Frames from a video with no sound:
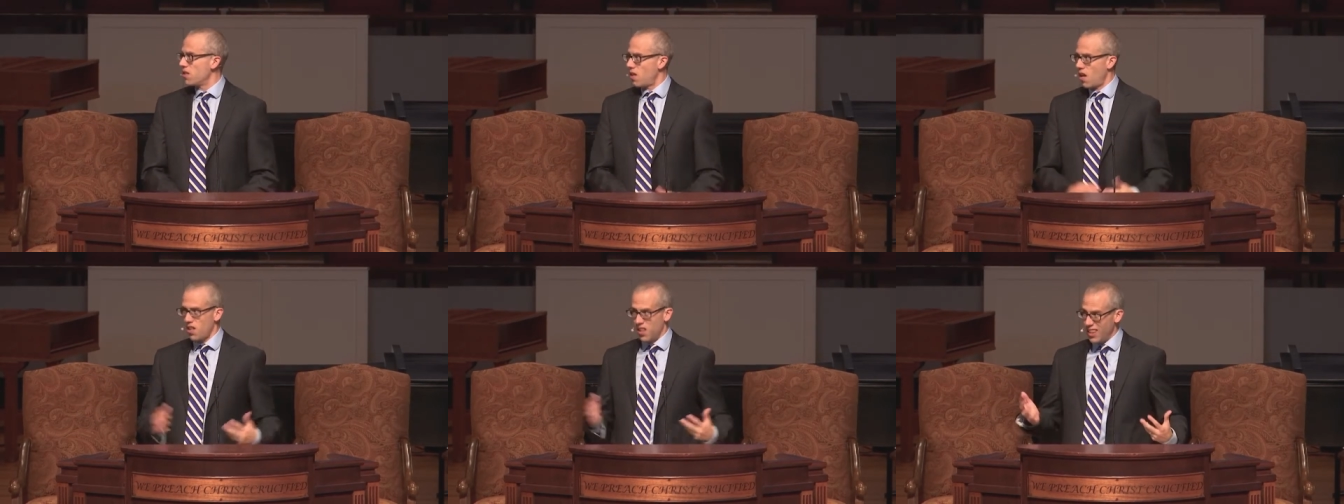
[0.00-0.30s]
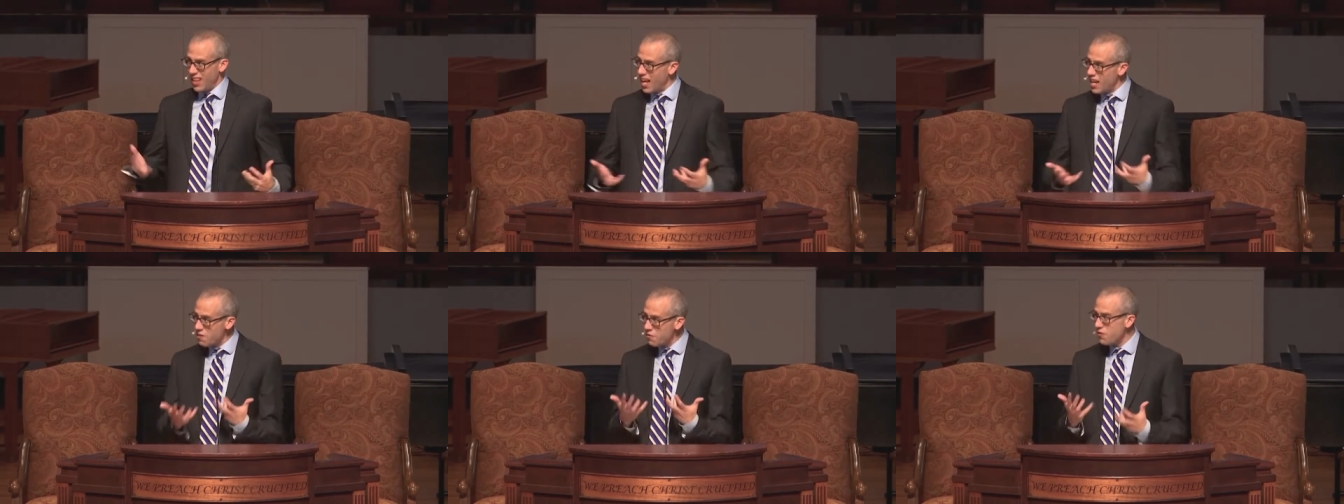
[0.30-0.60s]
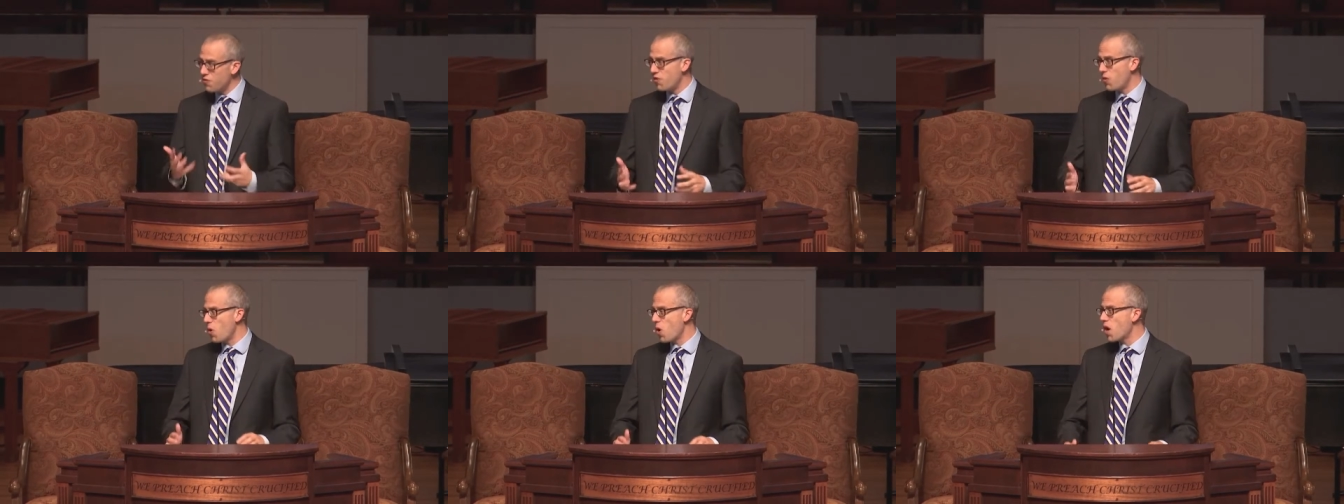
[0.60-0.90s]
A life
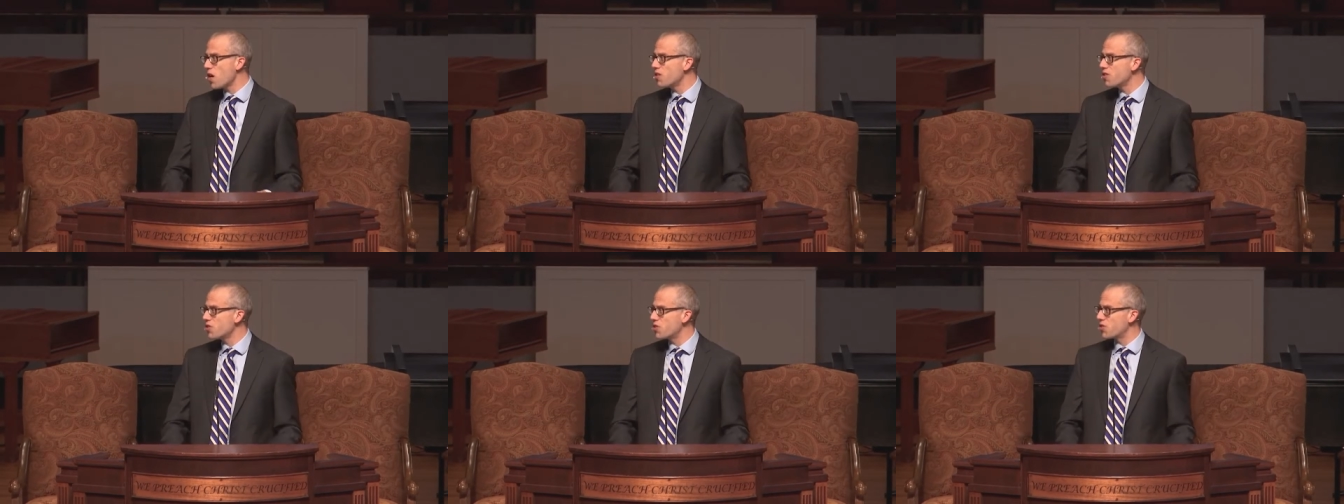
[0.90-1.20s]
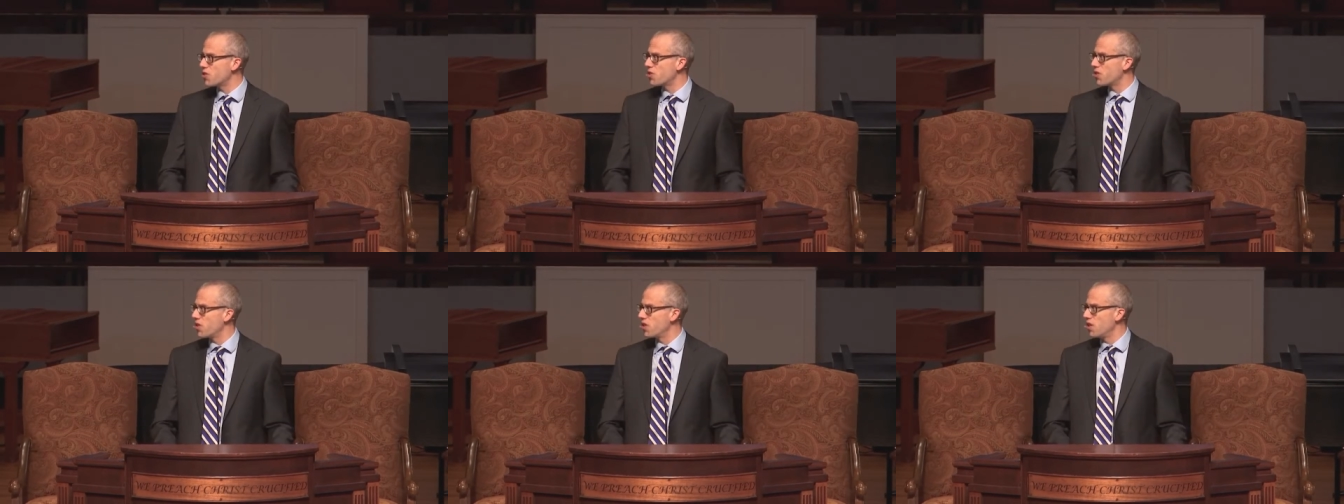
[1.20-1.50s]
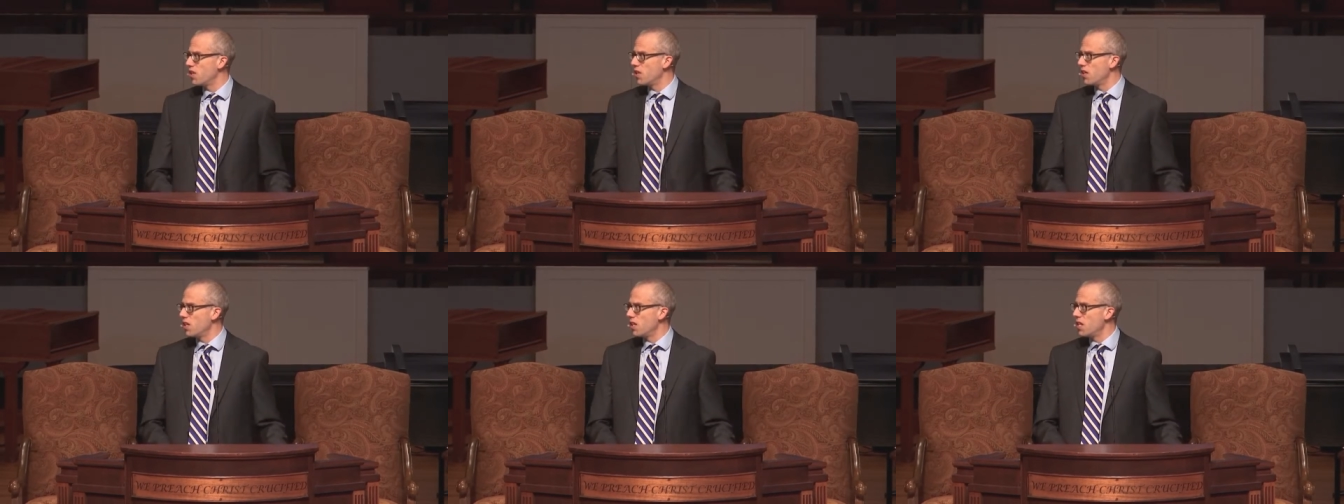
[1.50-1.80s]
force?
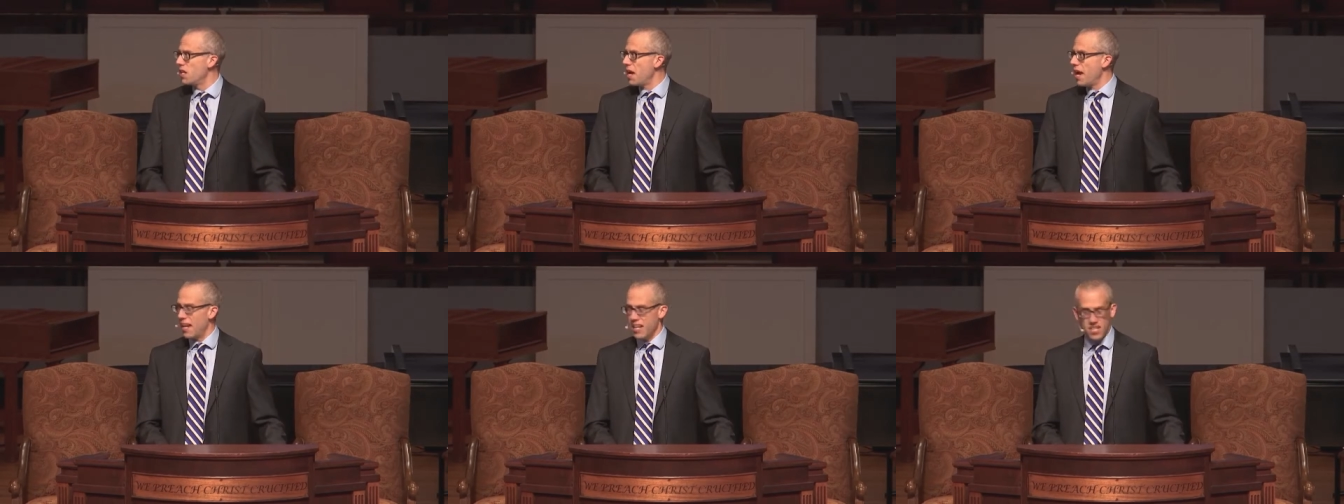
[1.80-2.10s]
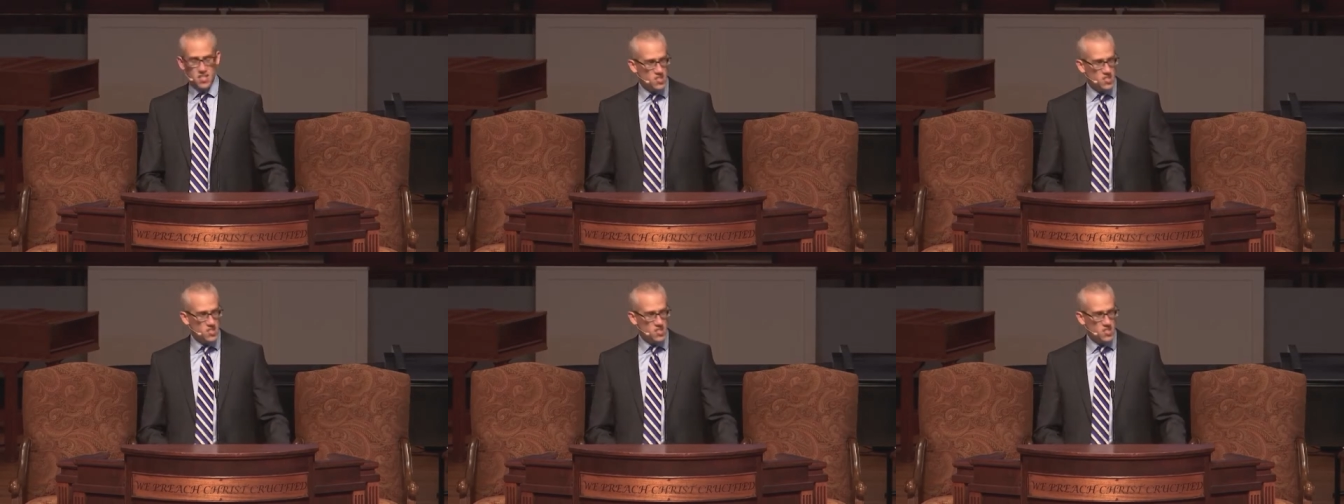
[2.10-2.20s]
An